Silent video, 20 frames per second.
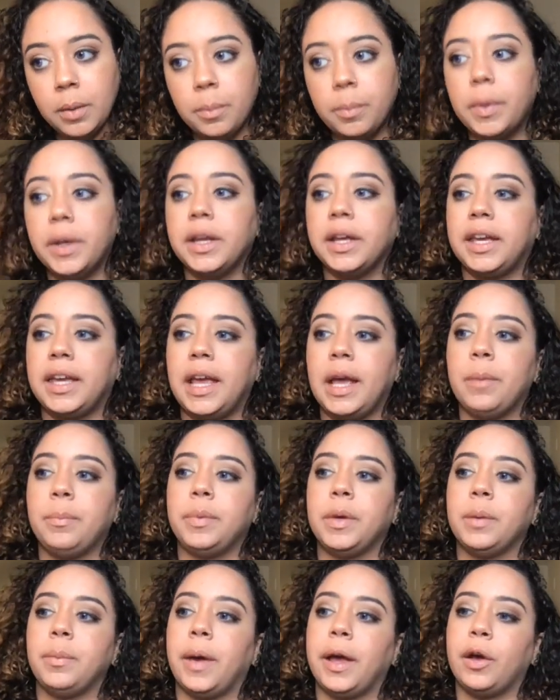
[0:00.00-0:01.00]
But it can't
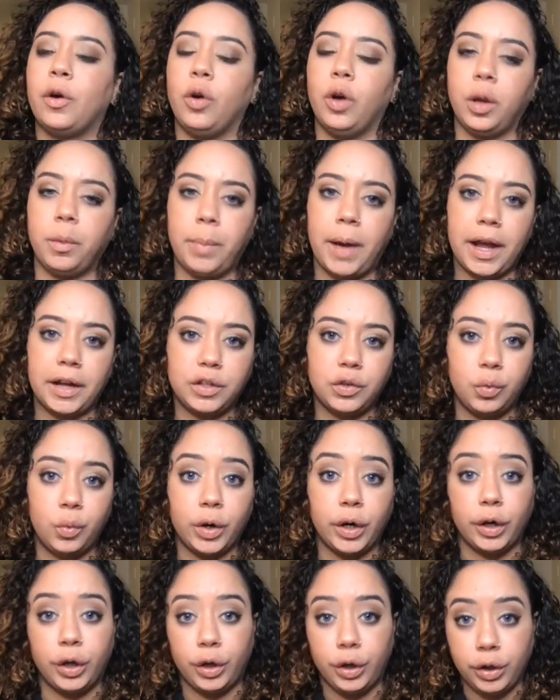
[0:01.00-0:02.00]
be by going back to
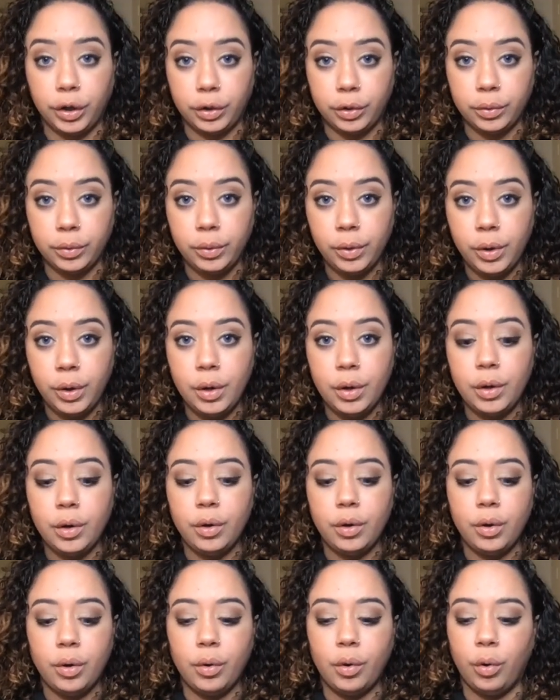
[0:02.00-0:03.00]
what hurt you
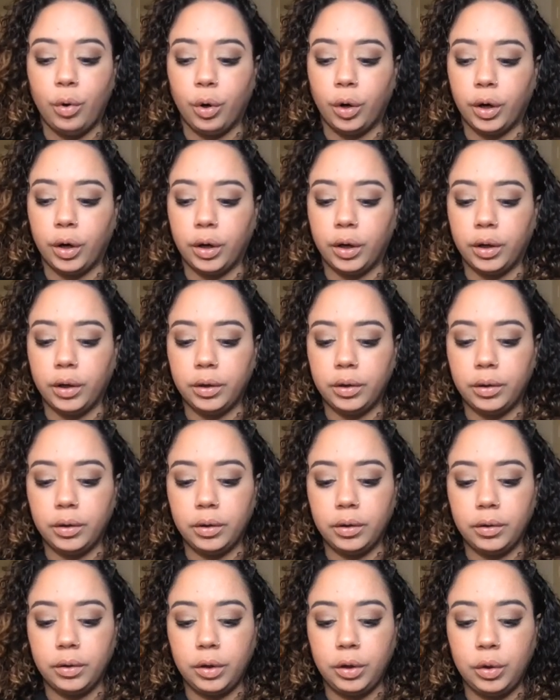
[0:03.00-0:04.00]
or
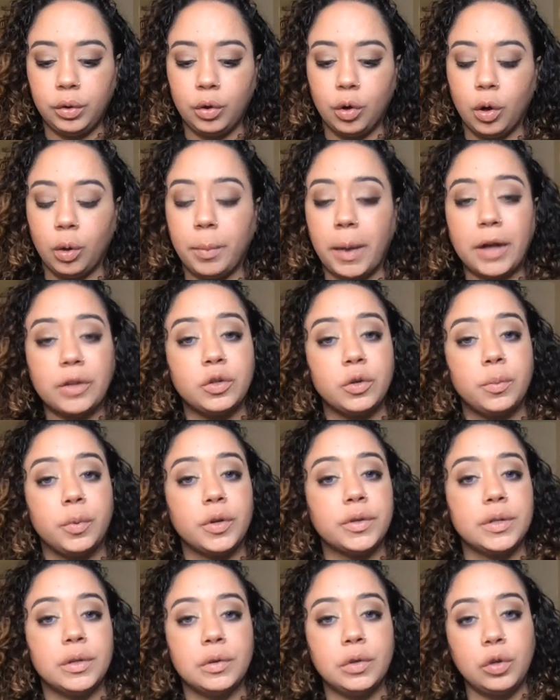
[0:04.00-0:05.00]
you going back to a
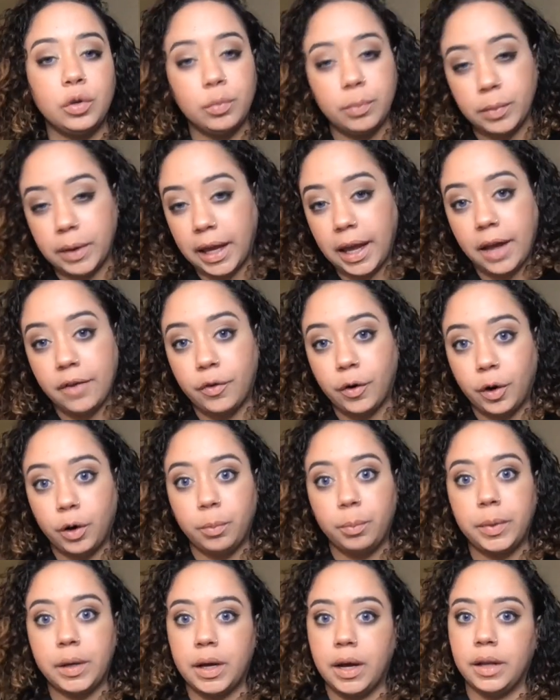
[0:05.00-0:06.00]
person who you may have
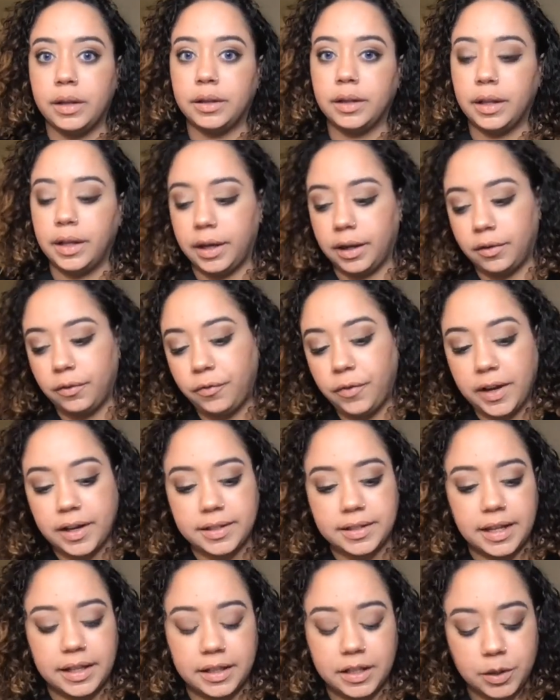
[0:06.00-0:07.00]
hurt beyond, like,
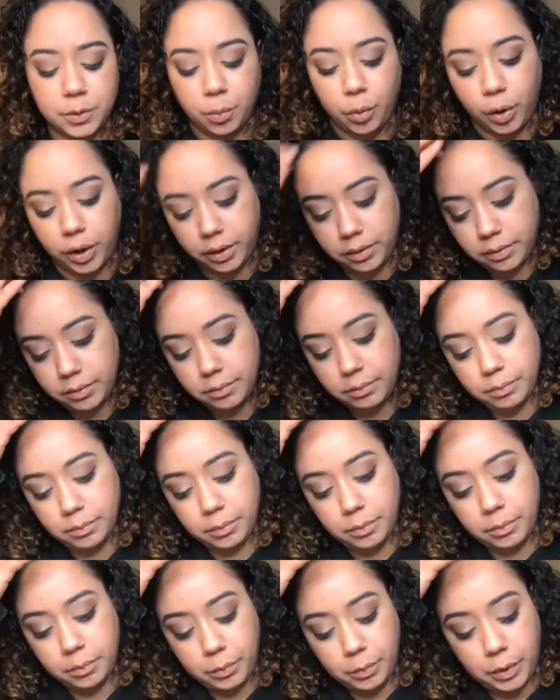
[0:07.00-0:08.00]
fix at this point.
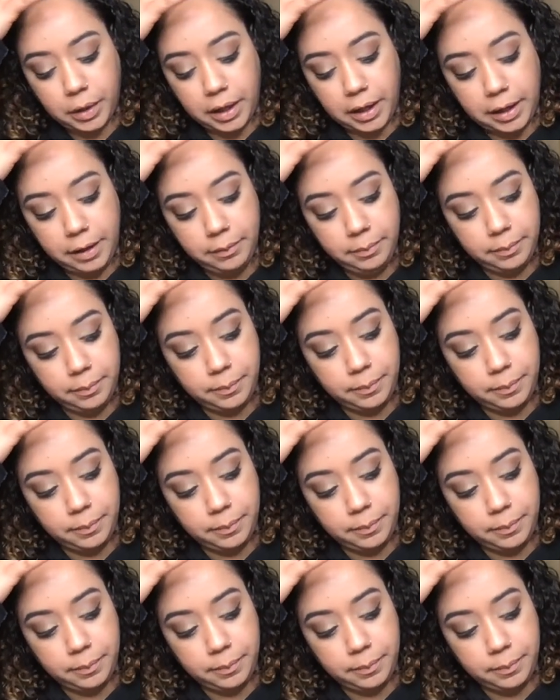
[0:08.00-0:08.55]
Okay?